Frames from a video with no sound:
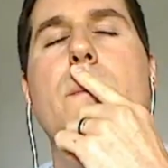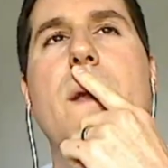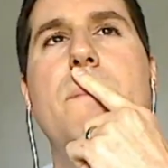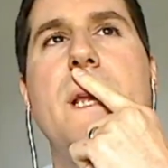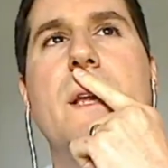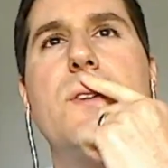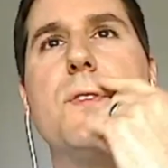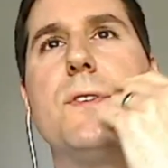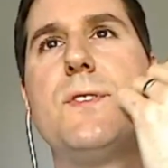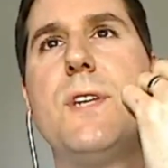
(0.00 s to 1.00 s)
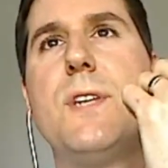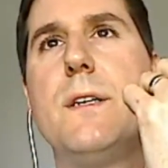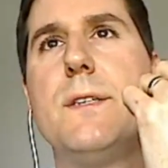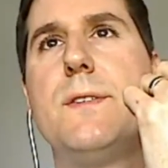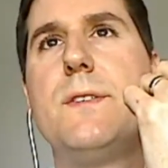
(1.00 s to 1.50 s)
might be
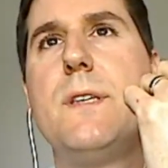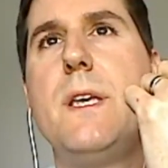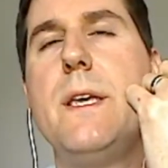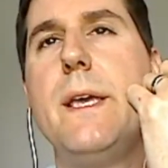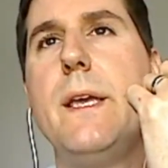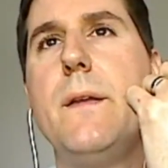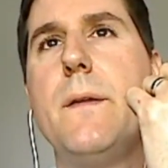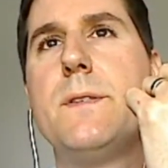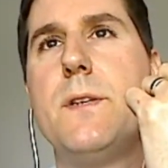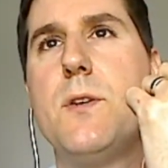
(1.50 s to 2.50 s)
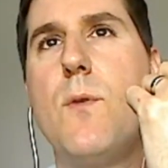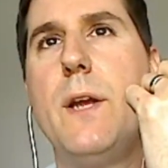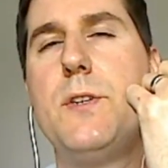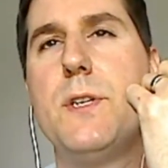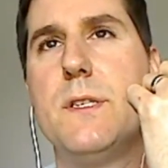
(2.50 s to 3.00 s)
interesting to see
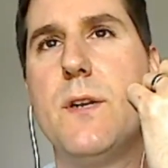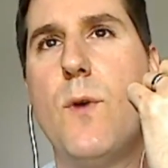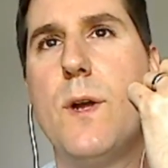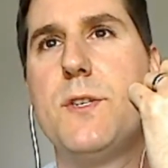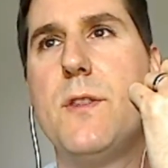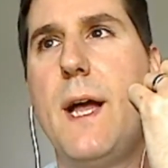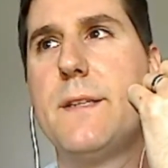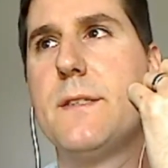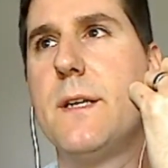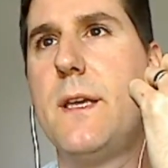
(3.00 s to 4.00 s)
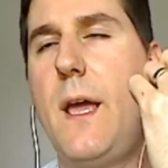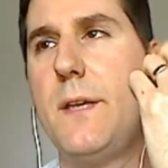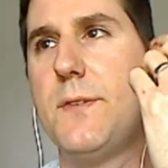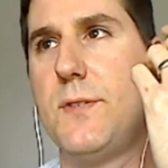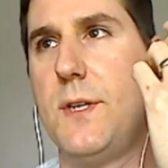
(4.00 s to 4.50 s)
situations in which that's the
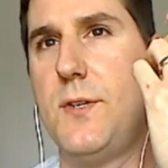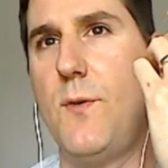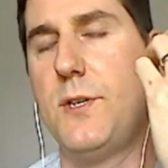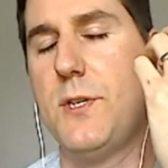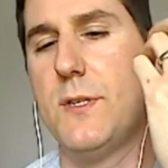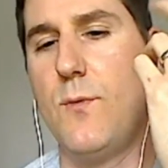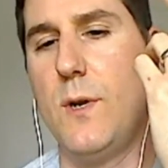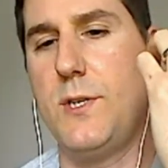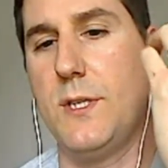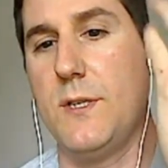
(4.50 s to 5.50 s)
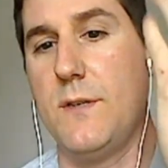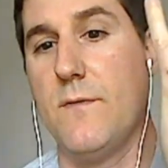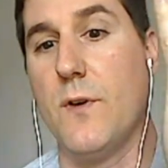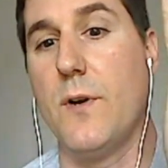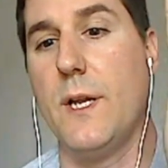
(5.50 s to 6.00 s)
case, or situations in which it's
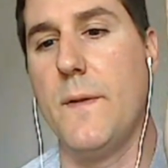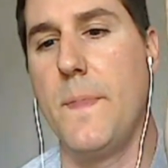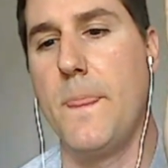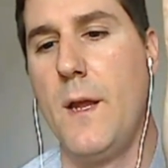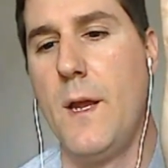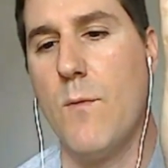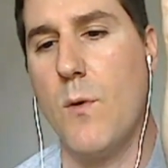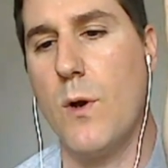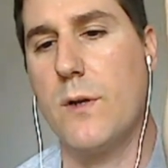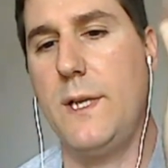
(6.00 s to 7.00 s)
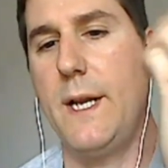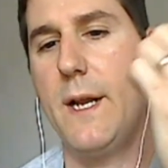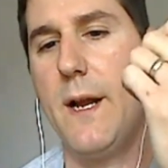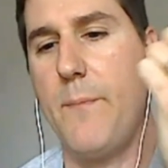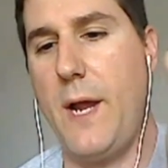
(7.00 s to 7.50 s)
inverted, where we're
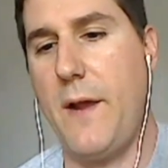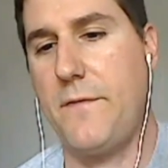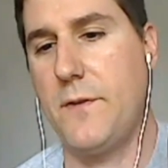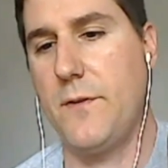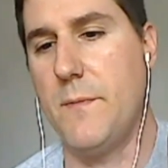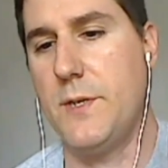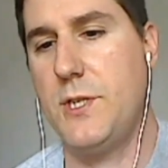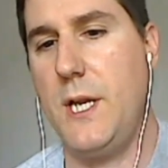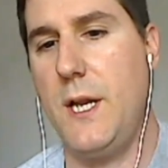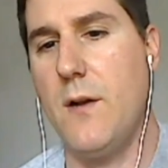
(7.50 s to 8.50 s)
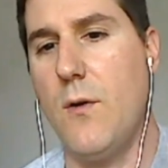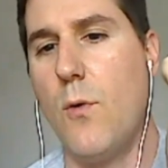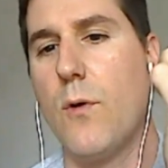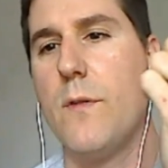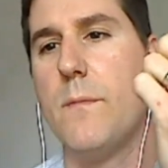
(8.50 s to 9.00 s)
cleaning up after the machine,
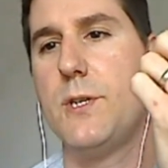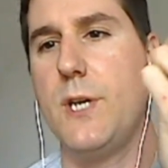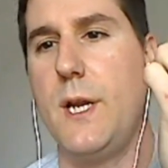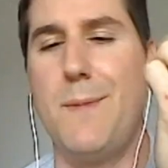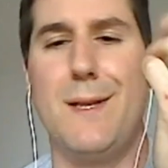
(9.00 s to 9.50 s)
or the machine. I